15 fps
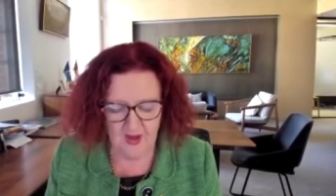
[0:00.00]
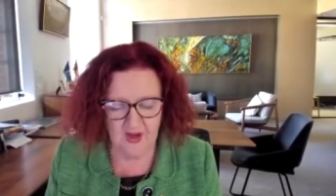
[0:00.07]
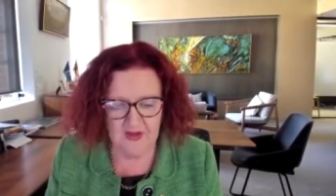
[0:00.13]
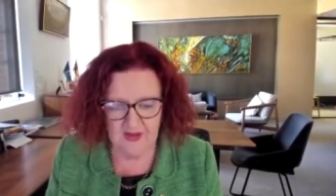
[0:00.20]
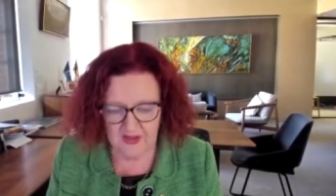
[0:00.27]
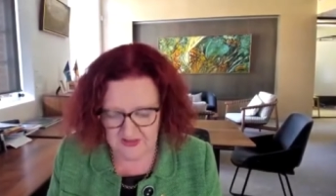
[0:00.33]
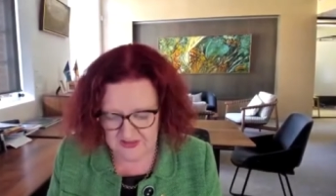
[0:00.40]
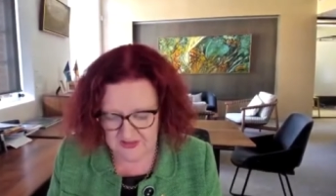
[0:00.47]
I'd
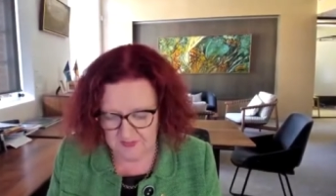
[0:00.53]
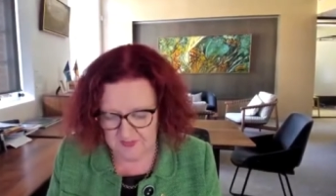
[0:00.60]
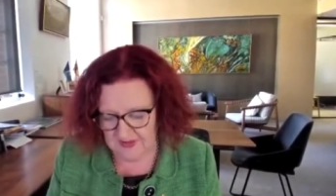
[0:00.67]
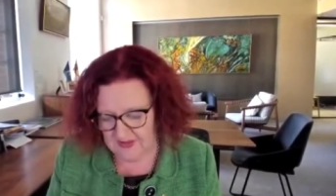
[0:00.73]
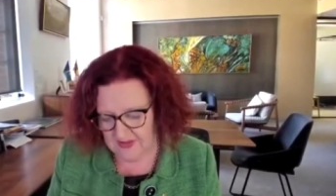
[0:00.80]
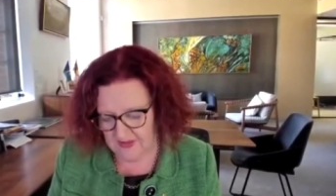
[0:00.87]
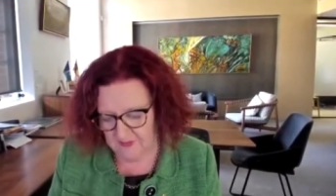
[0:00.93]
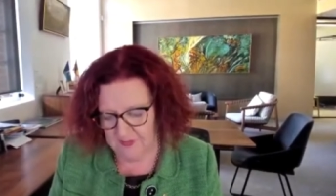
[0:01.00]
like to
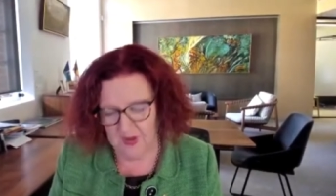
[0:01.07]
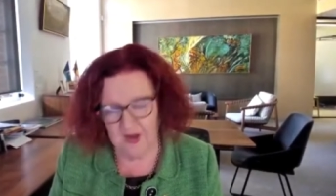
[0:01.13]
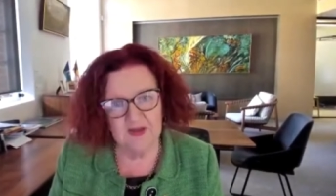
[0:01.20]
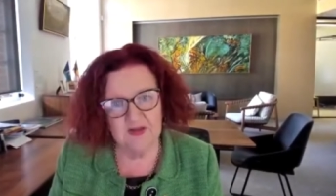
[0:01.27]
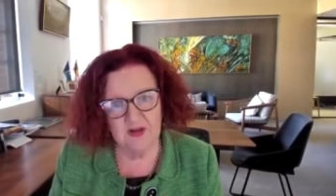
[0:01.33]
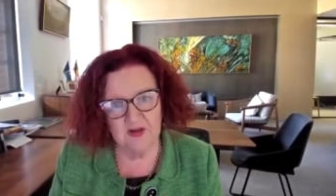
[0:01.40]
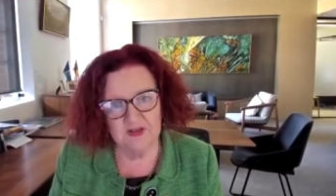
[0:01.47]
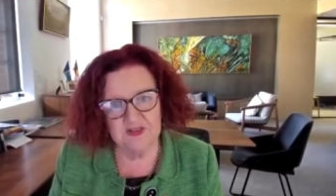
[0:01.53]
begin by
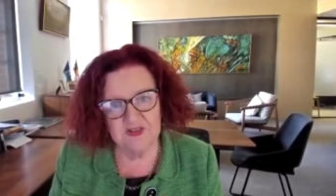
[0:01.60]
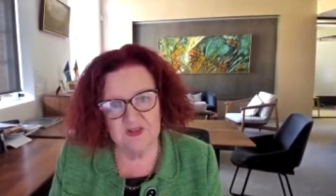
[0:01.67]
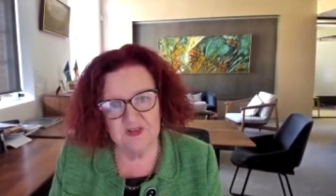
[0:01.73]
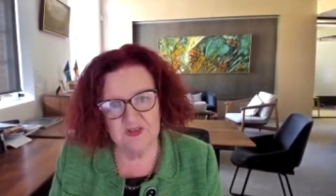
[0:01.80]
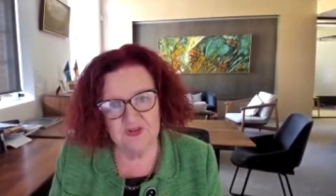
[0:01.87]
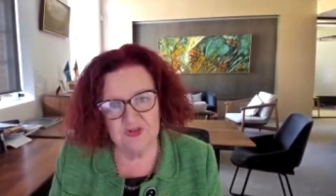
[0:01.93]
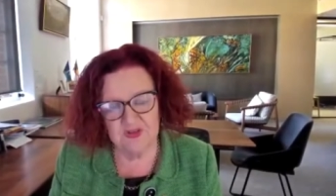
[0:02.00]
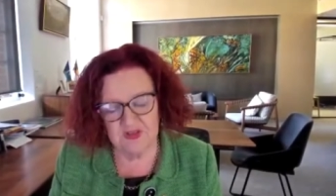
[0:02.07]
acknowledging
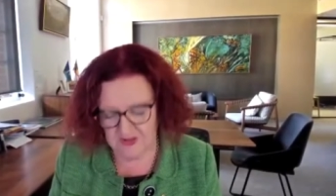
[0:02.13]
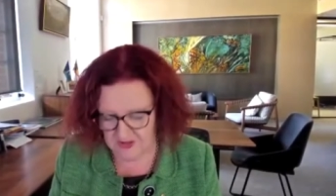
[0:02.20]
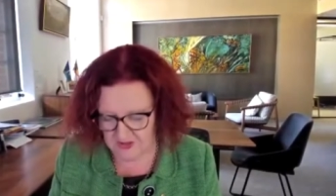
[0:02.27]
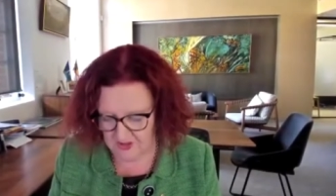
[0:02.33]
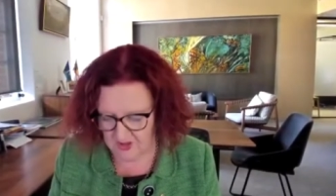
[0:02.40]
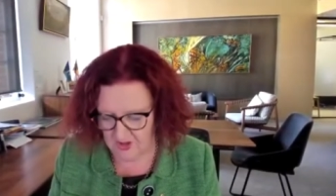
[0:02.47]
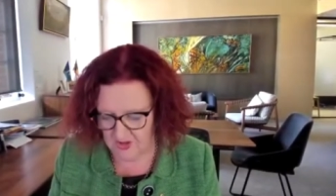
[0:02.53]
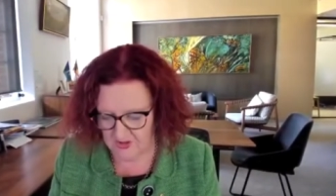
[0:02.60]
the
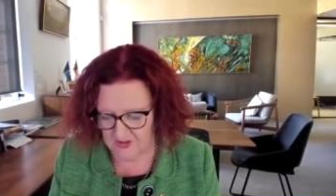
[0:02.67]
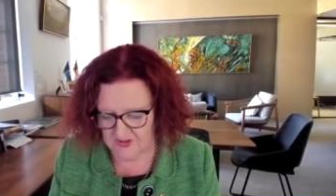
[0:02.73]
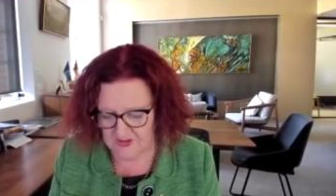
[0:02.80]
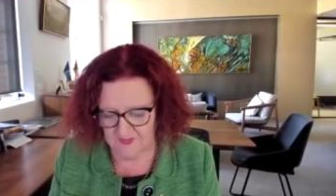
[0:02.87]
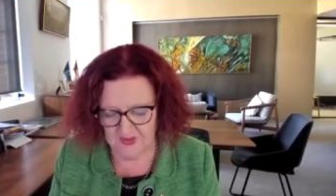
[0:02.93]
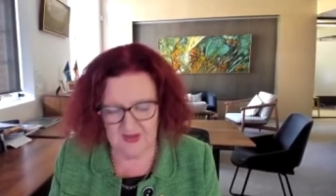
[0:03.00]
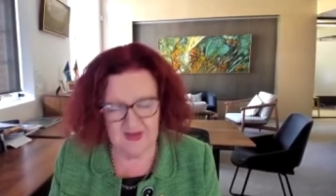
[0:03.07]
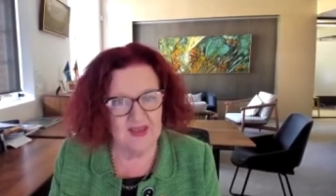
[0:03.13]
traditional owners of
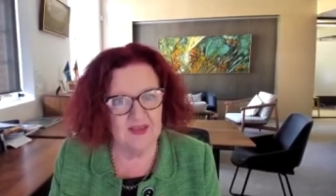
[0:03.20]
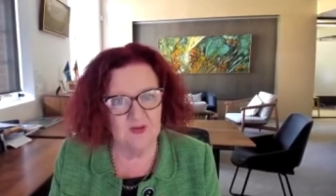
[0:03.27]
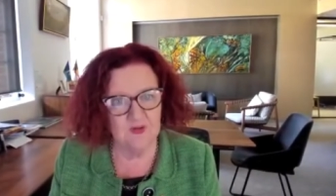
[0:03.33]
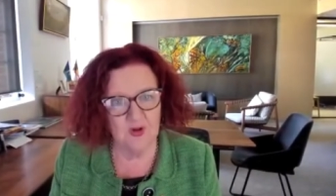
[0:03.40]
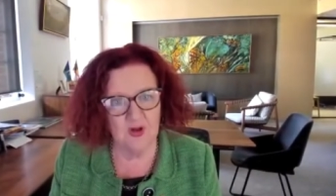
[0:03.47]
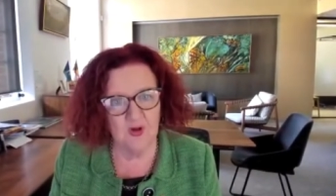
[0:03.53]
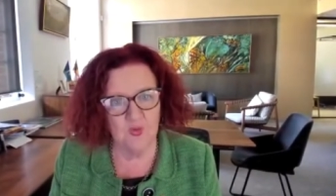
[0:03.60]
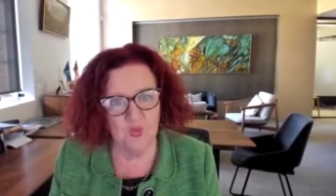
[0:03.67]
the land
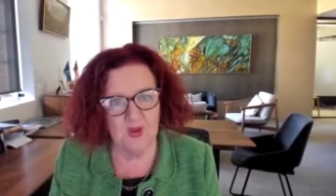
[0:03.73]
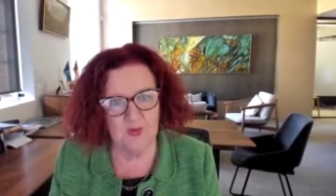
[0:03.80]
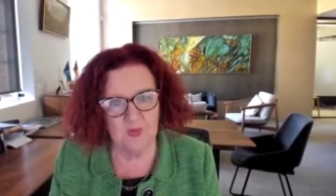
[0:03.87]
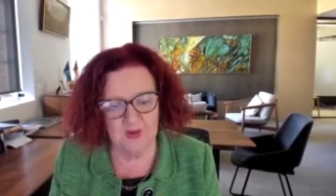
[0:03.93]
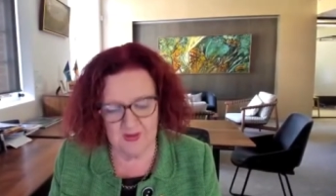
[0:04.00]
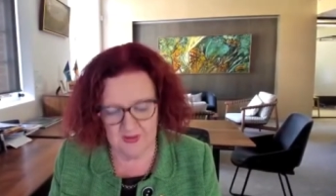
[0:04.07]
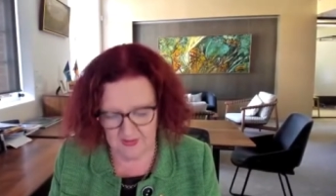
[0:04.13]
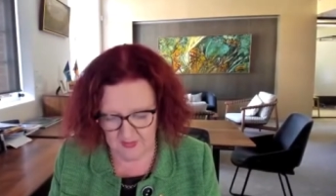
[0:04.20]
on where
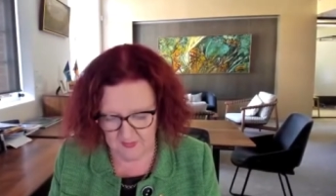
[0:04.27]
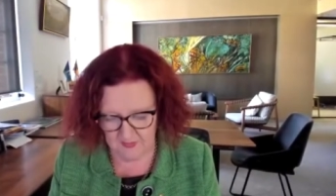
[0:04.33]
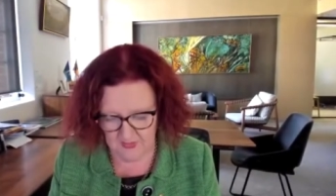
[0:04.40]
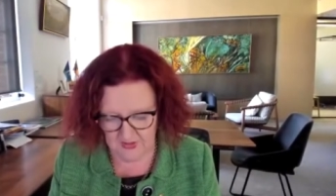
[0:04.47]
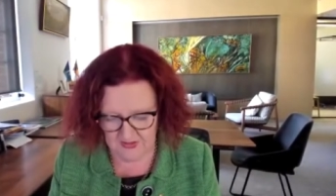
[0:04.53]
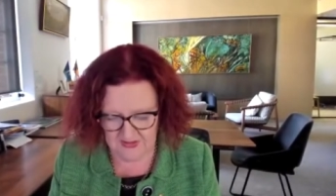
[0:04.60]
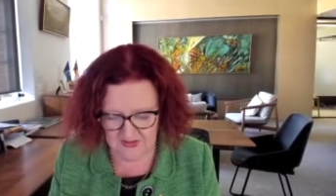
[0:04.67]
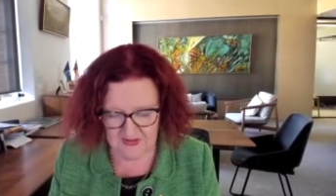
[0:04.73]
we're
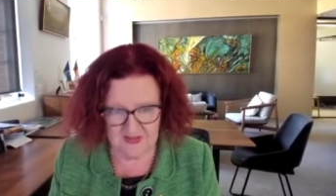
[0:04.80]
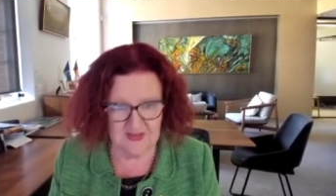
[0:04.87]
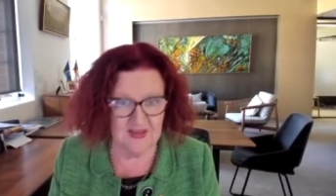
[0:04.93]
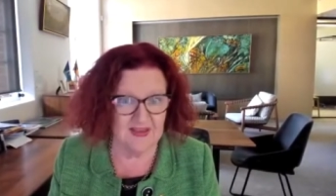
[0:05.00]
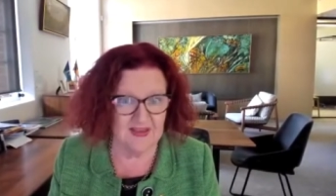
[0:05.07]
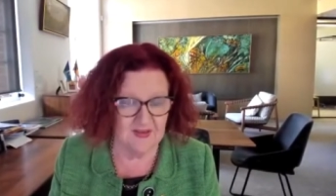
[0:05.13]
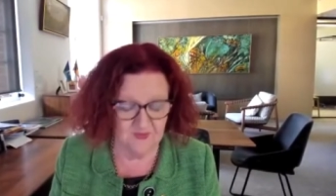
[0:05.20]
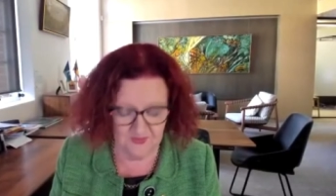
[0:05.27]
meeting
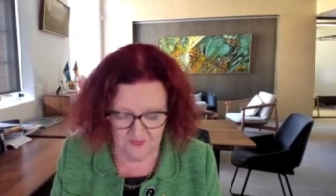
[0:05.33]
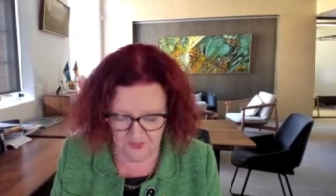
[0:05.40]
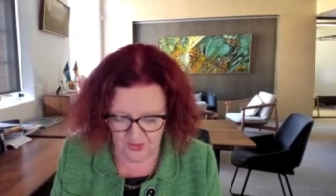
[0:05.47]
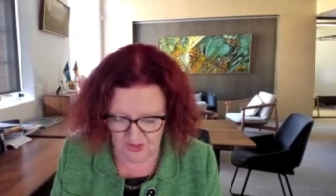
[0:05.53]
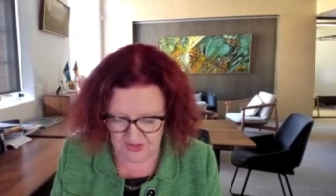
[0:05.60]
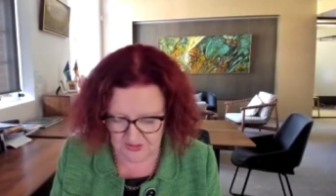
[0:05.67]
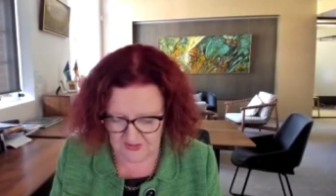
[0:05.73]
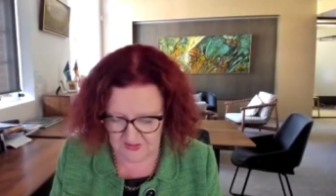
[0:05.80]
today, even
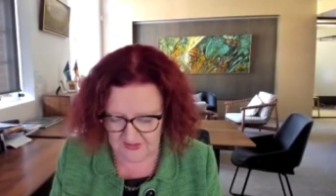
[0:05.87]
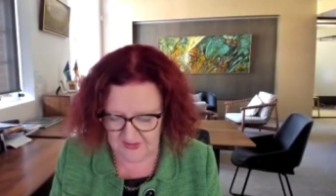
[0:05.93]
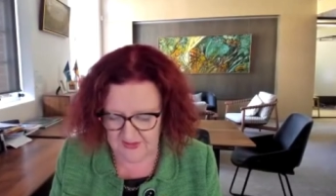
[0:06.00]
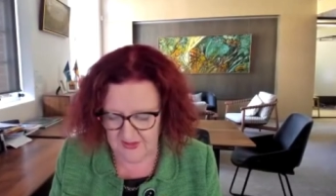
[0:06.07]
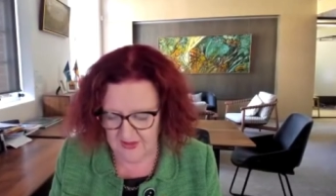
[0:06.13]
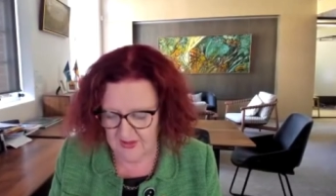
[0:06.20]
virtually,